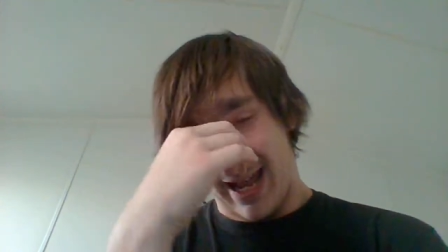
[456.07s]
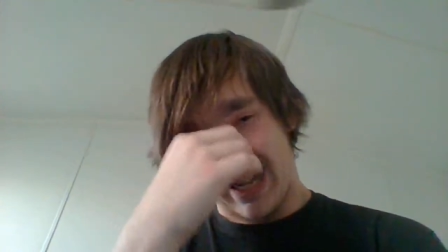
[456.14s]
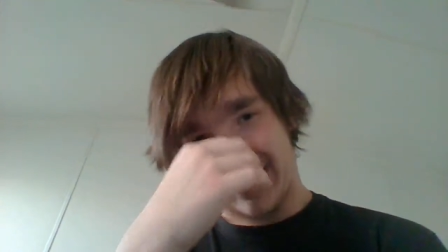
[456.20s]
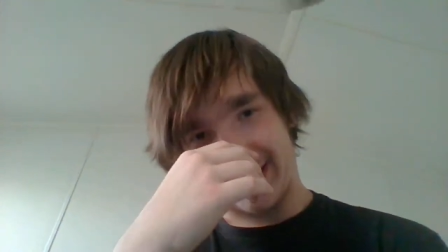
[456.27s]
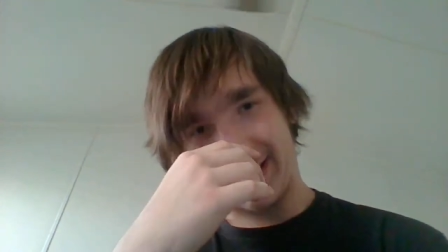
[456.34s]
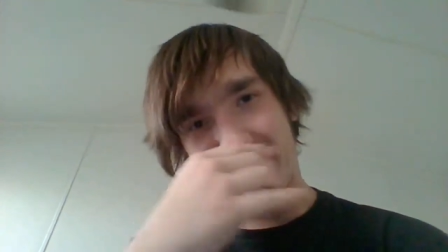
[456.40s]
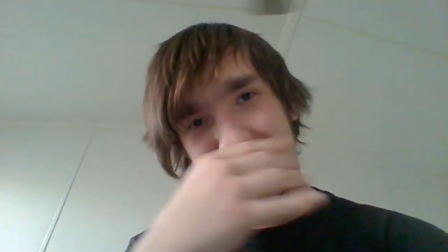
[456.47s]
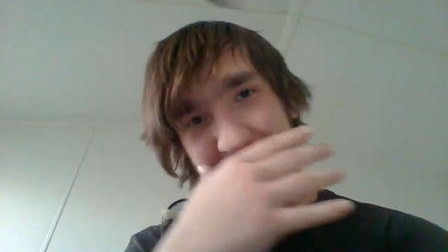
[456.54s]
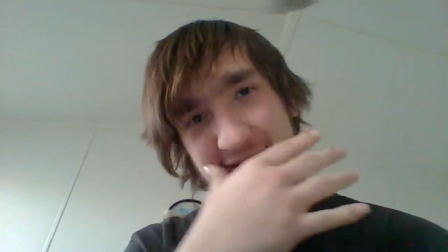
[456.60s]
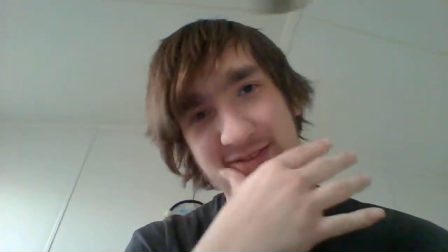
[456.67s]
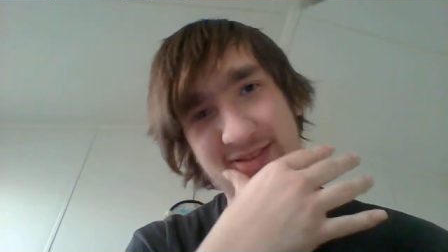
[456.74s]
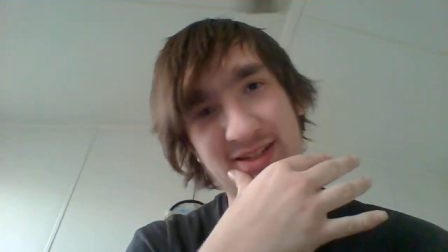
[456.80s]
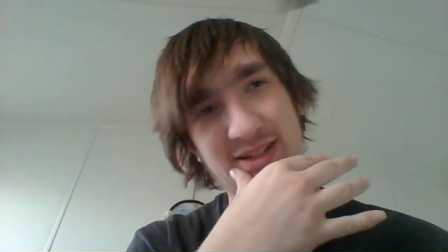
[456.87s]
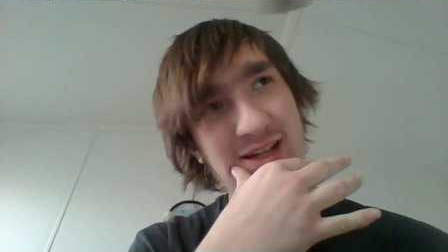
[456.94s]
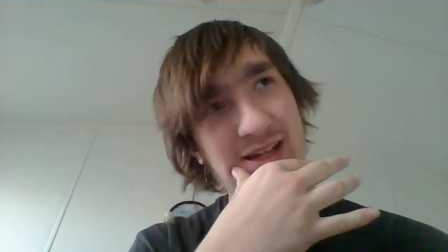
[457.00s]
And then all of
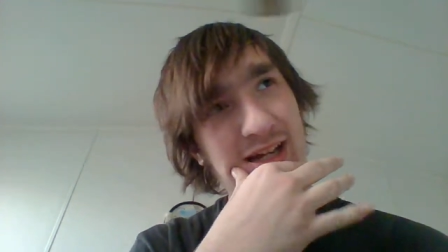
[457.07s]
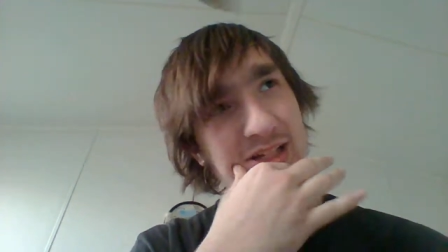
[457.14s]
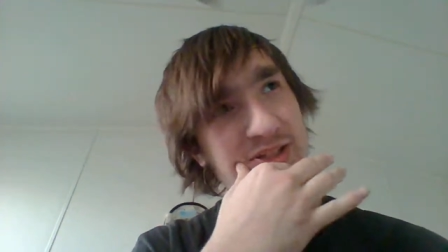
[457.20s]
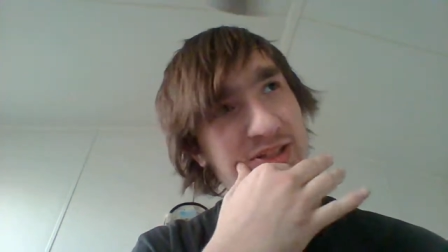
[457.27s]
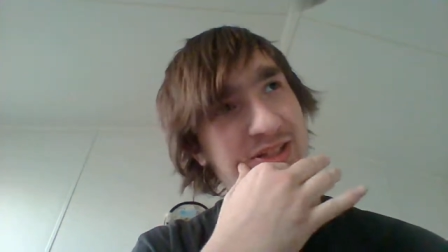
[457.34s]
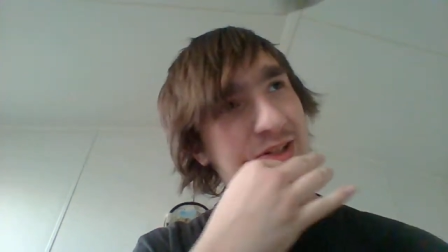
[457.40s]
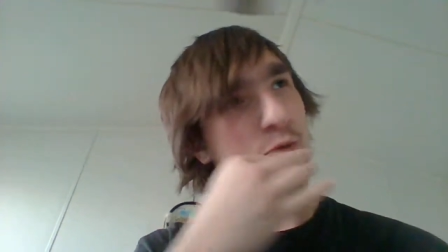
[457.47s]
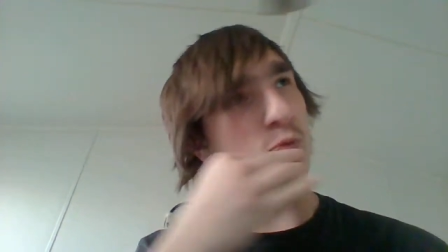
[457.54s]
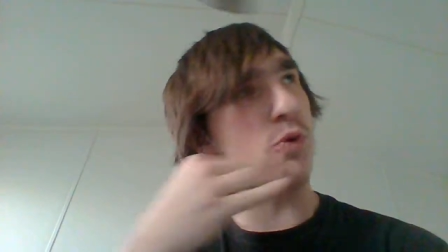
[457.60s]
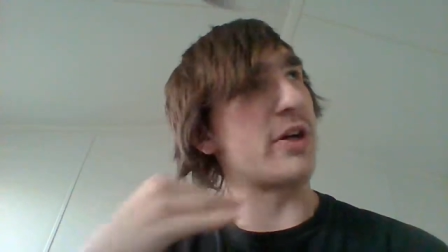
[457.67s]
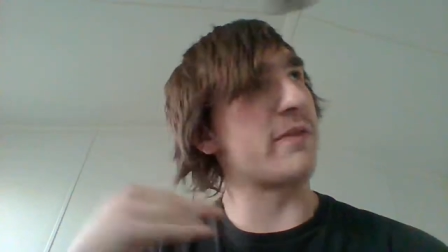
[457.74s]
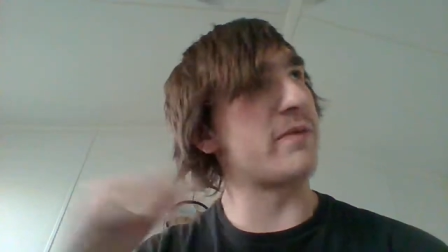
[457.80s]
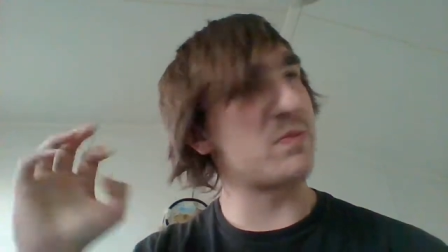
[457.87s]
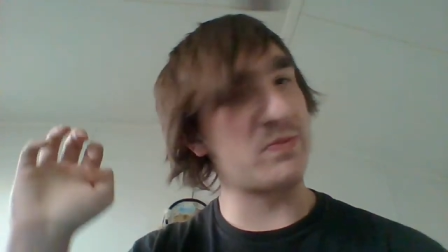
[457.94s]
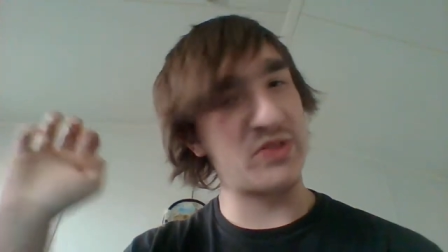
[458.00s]
a sudden, I just hear
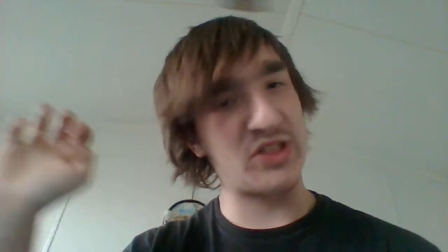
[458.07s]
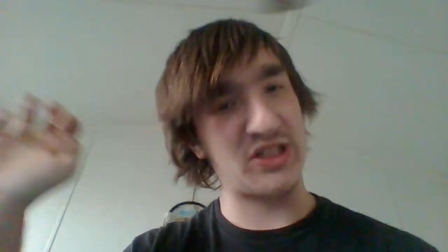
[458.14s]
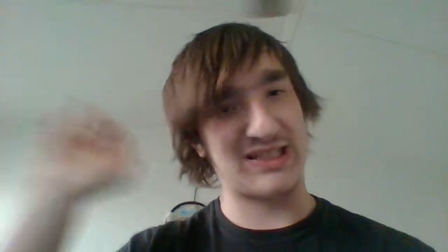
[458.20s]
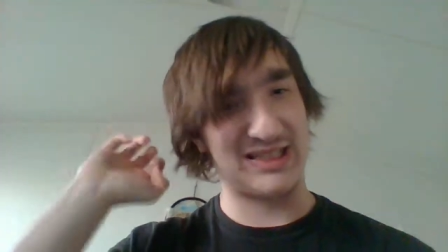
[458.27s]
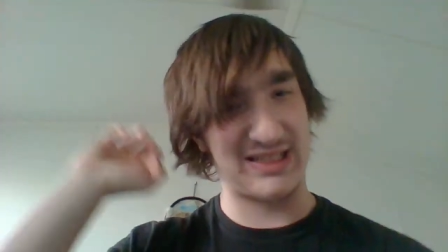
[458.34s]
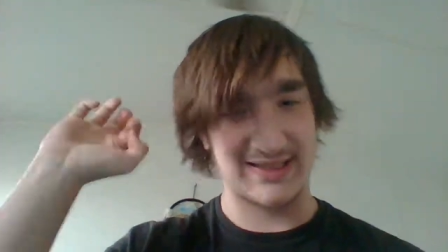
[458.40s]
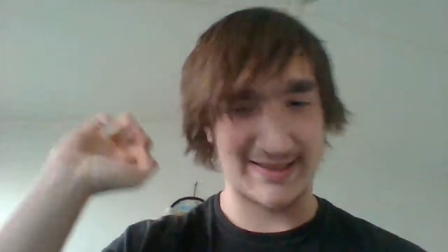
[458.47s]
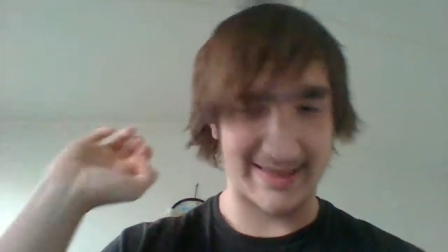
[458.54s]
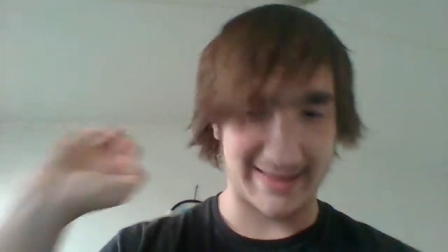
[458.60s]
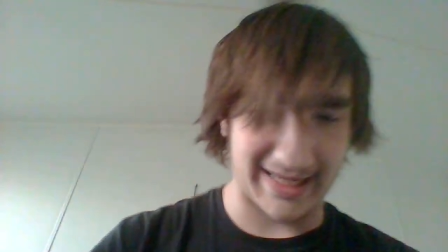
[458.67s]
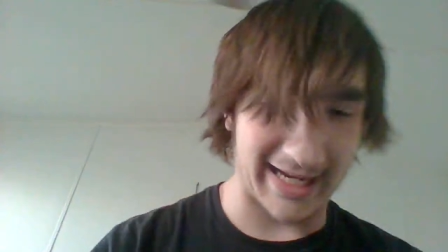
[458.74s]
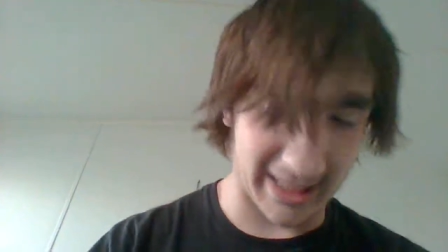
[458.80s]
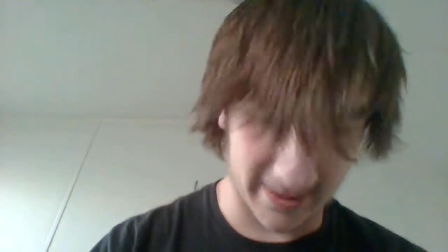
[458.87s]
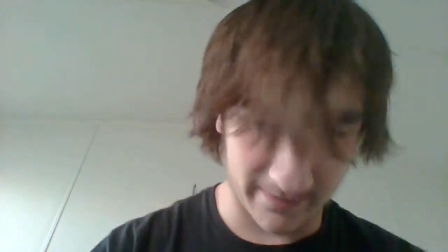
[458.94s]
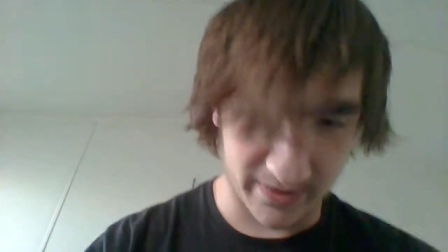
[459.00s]
one of them just
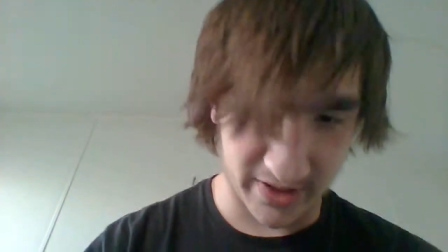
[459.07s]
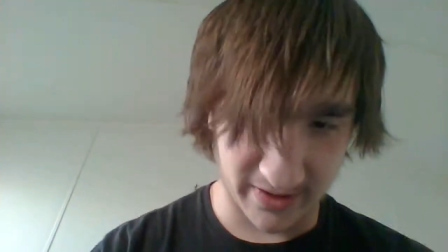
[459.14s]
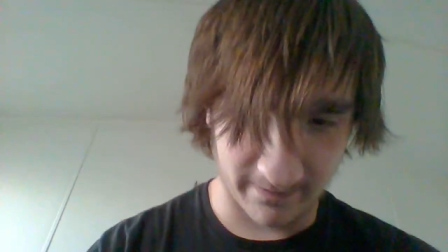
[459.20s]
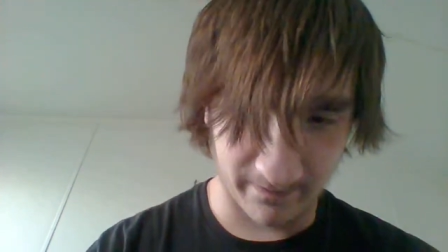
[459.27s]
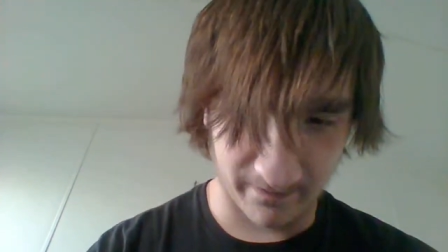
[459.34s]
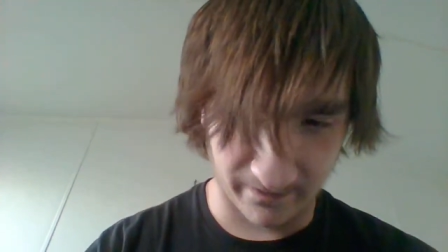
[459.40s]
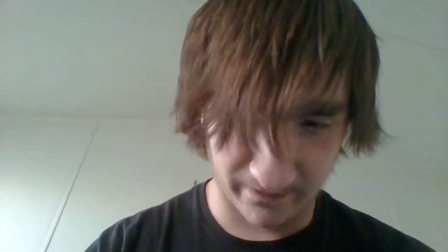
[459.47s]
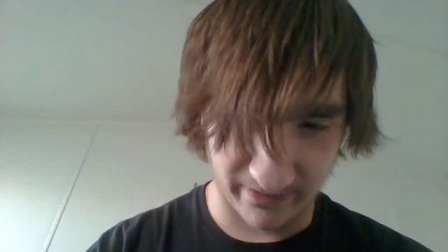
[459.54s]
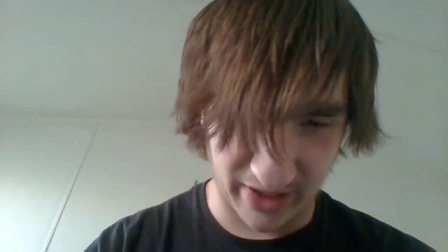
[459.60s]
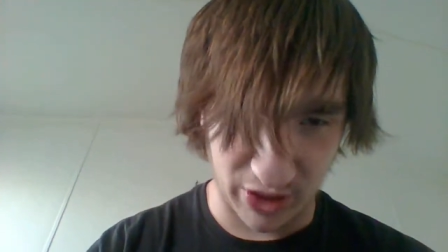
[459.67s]
slam their